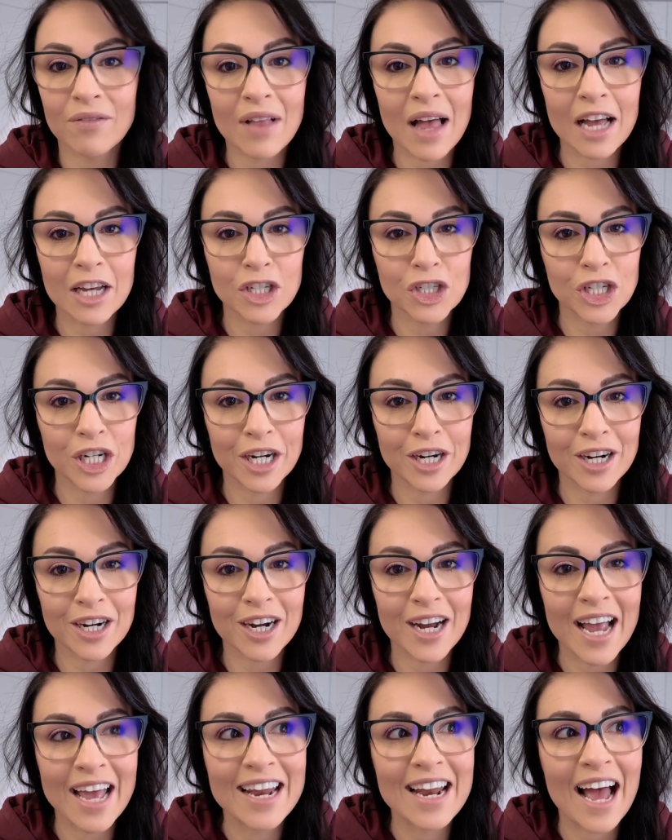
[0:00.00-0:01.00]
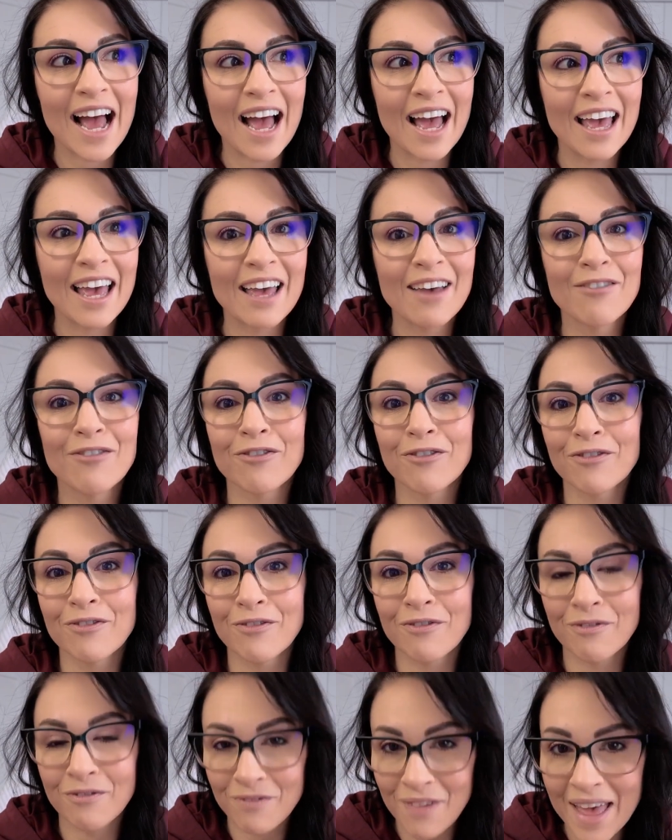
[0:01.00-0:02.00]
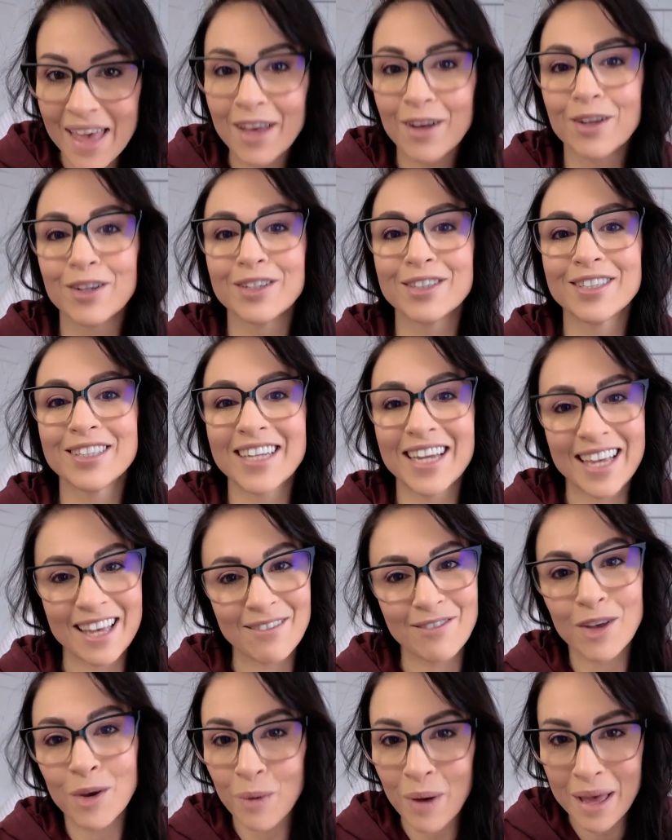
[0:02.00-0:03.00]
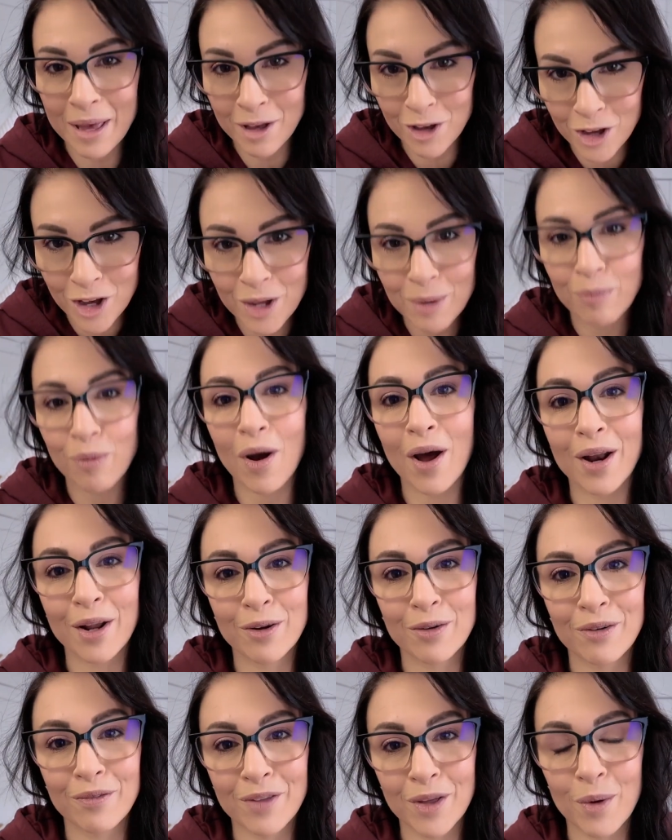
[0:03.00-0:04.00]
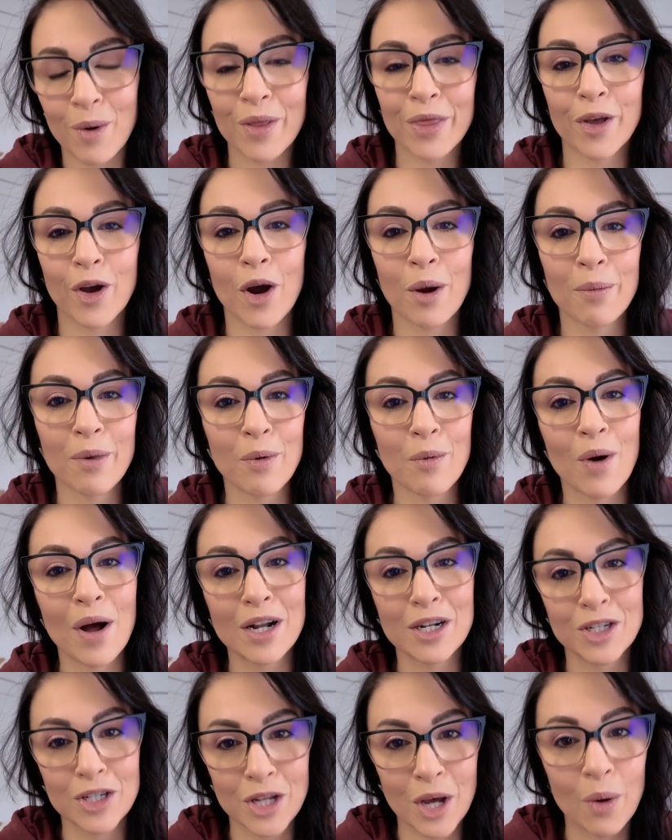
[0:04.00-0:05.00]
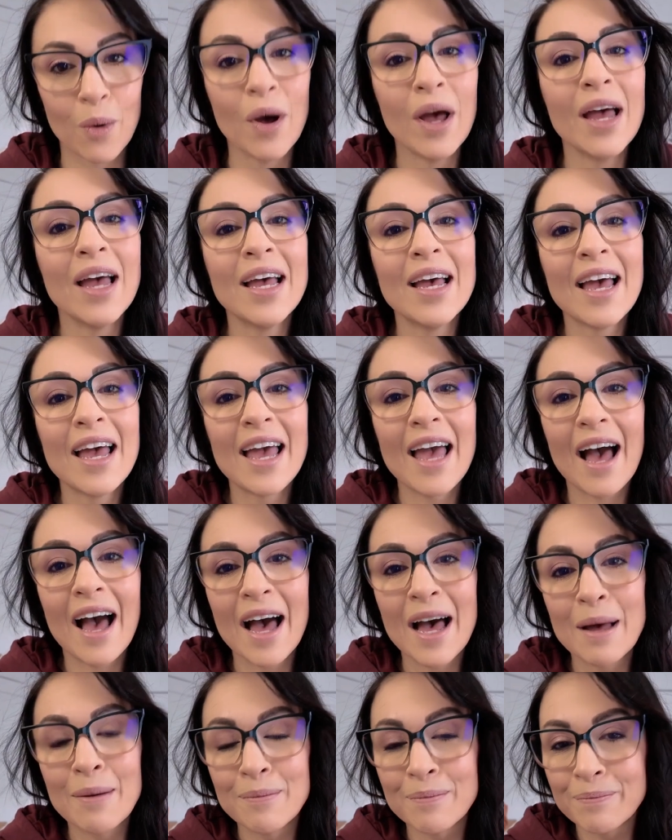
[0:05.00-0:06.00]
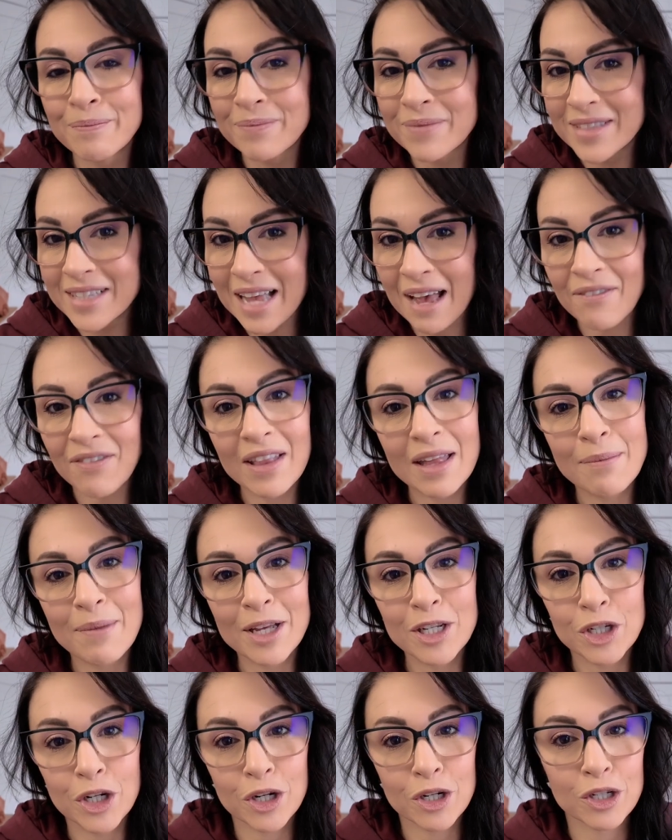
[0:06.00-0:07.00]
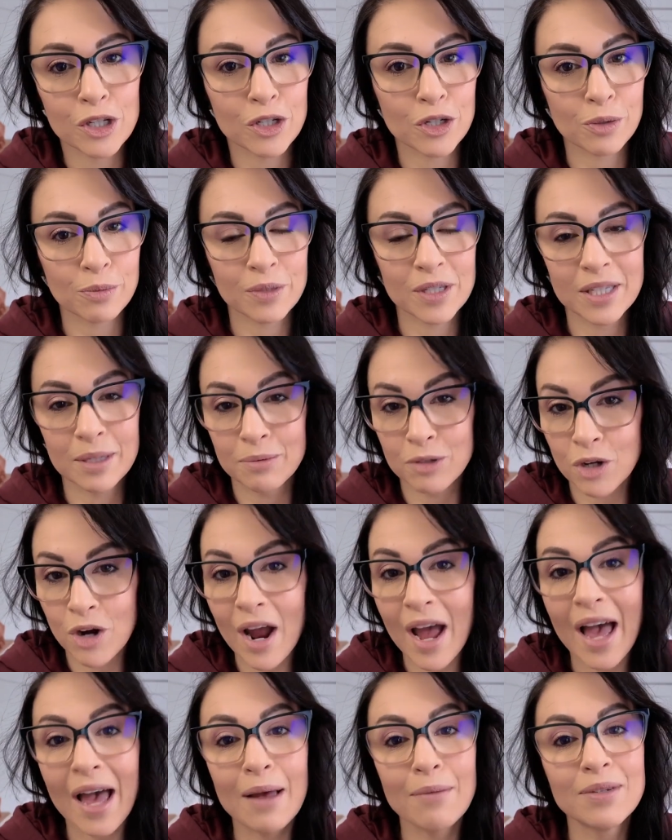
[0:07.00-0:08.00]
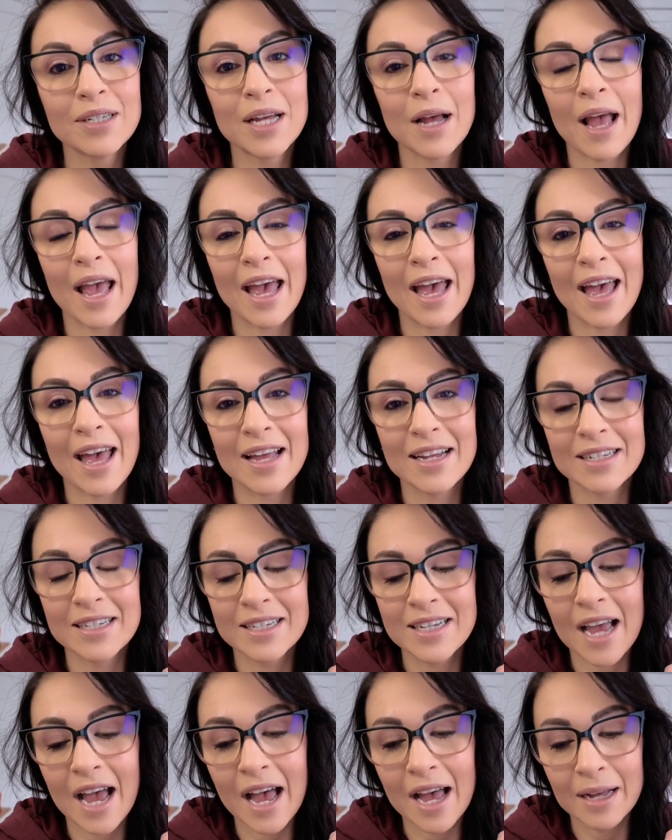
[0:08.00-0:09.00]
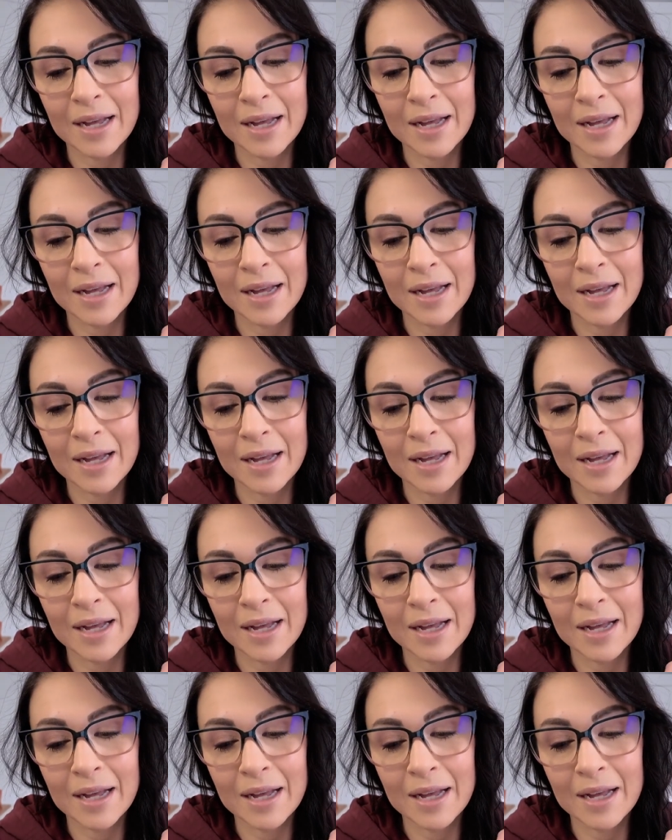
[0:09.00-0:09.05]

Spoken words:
of last year, and I've failed to give you a good product review on the Garmin watch. So definitely make sure you're subscribed, and